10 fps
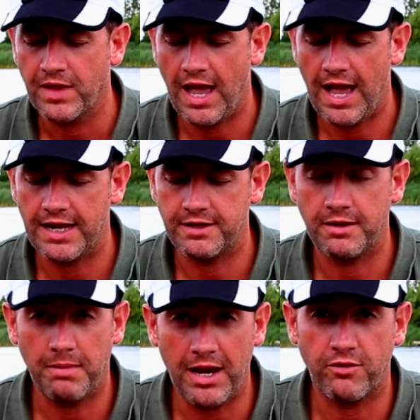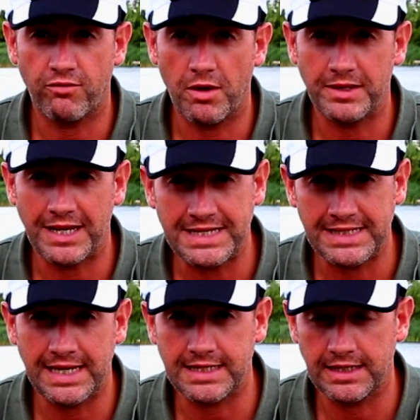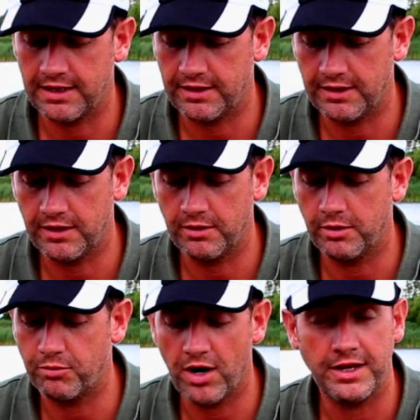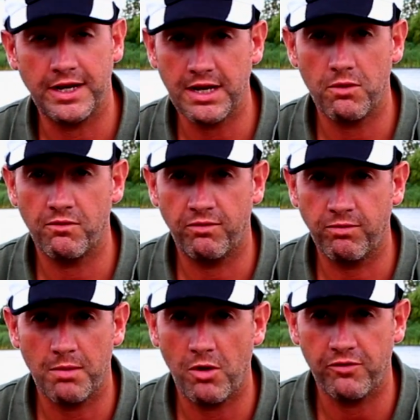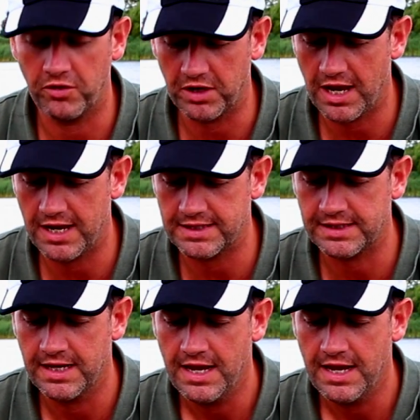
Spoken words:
and they're made of rubber, they stick to the braid, they don't come off on the cast.